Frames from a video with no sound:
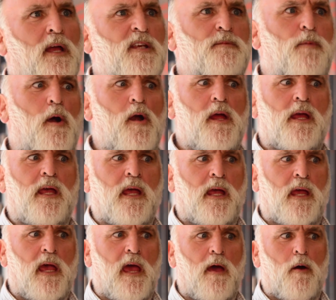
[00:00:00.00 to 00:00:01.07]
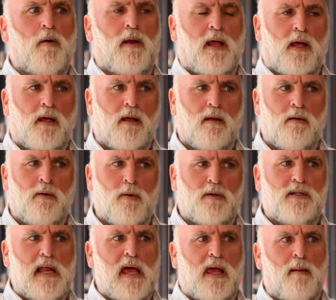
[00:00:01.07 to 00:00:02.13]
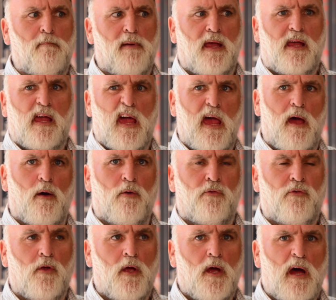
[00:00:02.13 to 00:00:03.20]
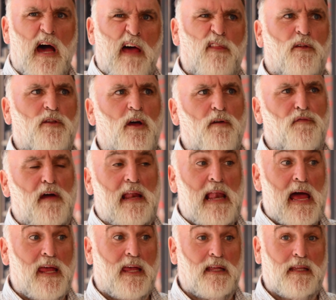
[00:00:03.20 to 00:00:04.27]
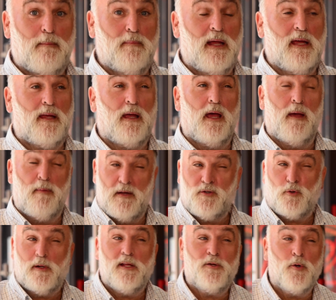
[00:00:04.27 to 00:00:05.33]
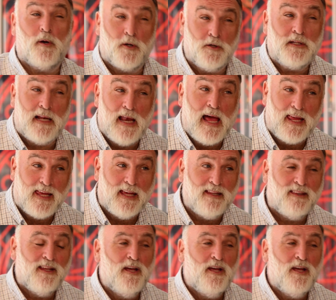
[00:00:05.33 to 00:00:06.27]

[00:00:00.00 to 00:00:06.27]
it's very chaotic, looks like a big chaos. I don't know if I like it. I'm like, eventually you are going to like it